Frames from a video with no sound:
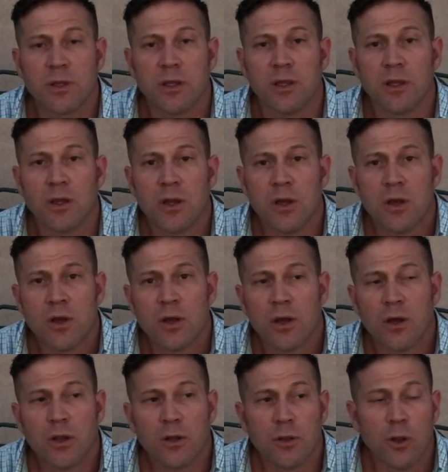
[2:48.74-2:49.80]
the
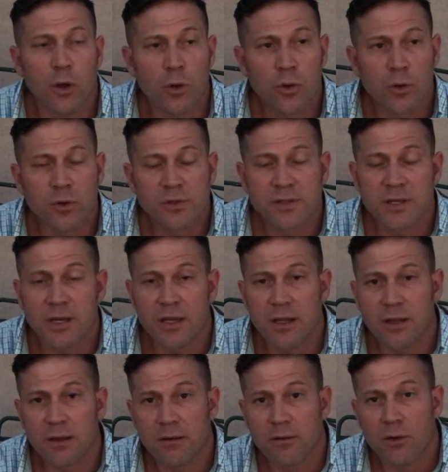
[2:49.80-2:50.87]
local
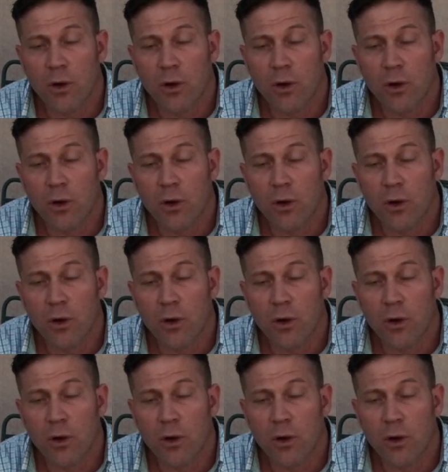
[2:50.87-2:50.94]
city